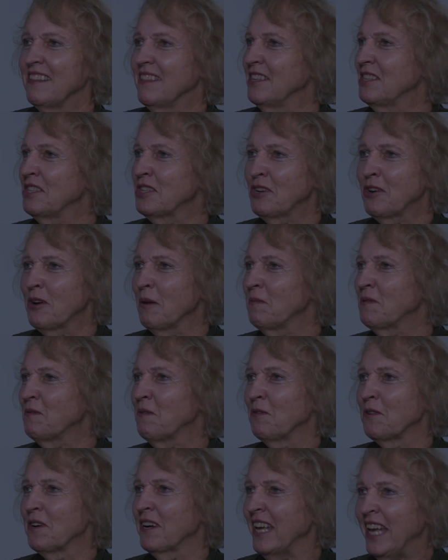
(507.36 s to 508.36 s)
the script's
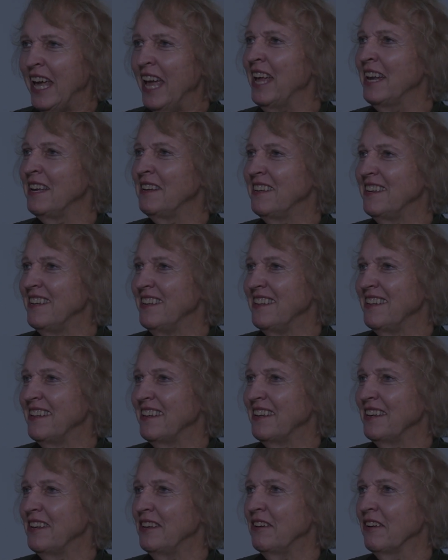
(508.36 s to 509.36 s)
for a kid, yeah.
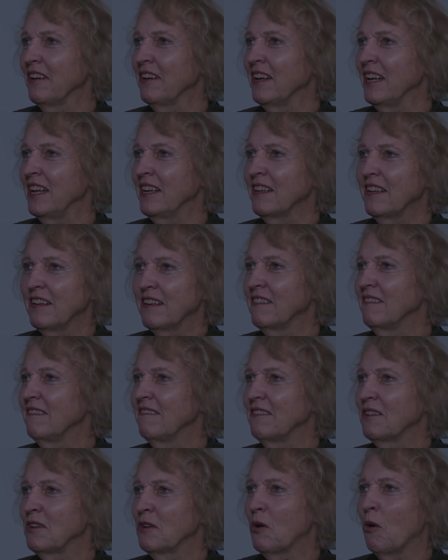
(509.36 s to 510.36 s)
you know? Yeah. And
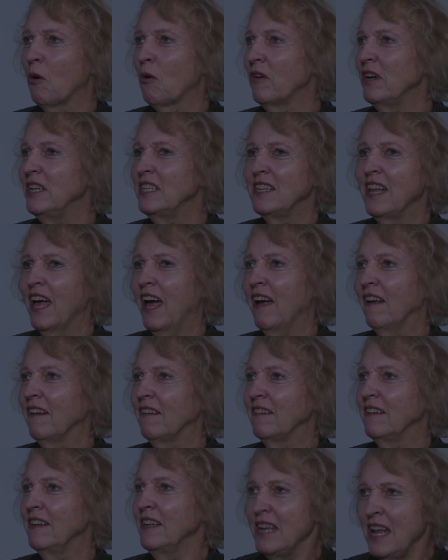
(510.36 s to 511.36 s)
Corey's now
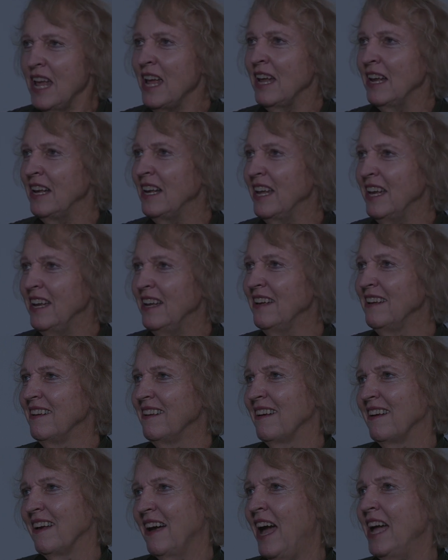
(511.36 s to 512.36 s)
nearly
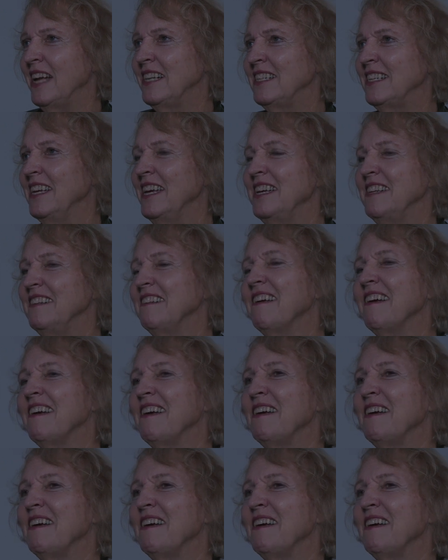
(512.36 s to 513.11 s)
18. Mm.